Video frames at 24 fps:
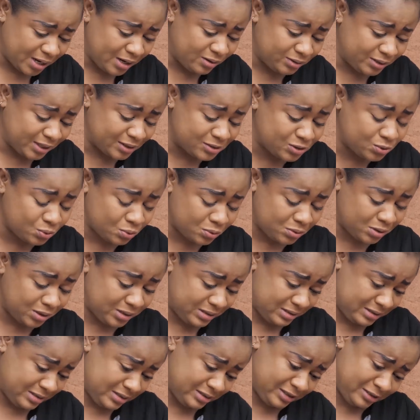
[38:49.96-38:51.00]
the elder, so
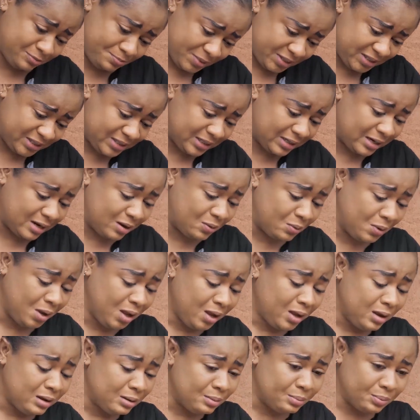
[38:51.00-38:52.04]
he's busy now.
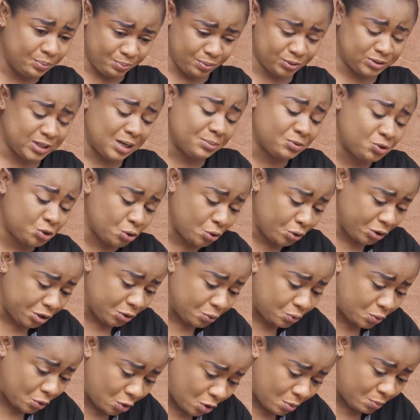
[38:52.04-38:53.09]
But I'm sure
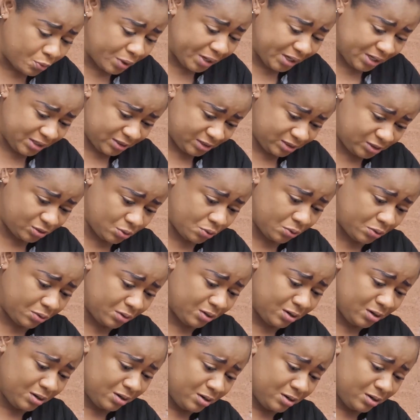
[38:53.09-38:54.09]
he'll come when he's done.